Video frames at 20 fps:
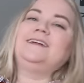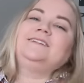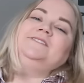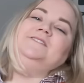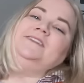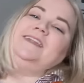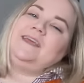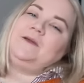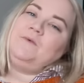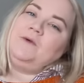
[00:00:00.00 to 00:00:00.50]

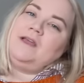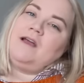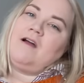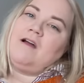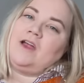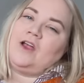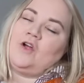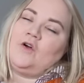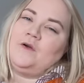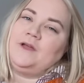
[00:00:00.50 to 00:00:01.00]
Today we
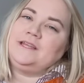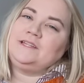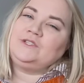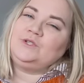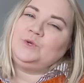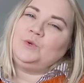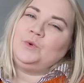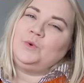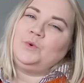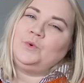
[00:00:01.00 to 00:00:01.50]
are going
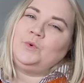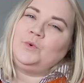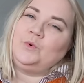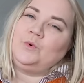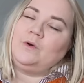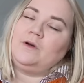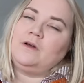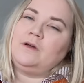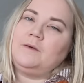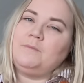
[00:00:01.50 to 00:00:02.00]

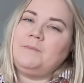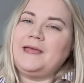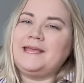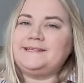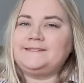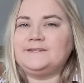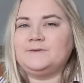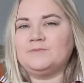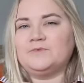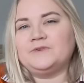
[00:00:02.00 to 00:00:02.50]
to bake
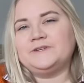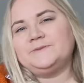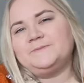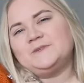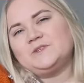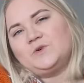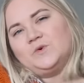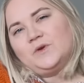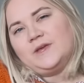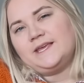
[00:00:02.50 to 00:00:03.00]
some
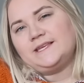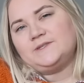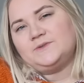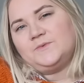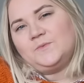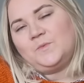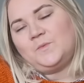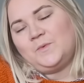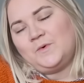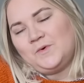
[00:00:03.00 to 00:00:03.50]
Christmas cookies
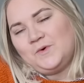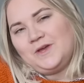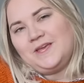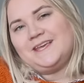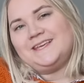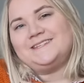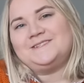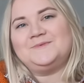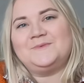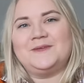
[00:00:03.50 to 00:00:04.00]

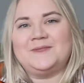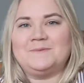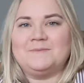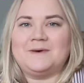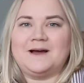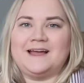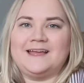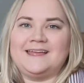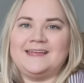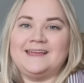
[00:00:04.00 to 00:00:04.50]
with
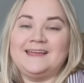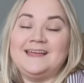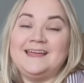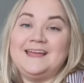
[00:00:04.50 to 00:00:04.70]
my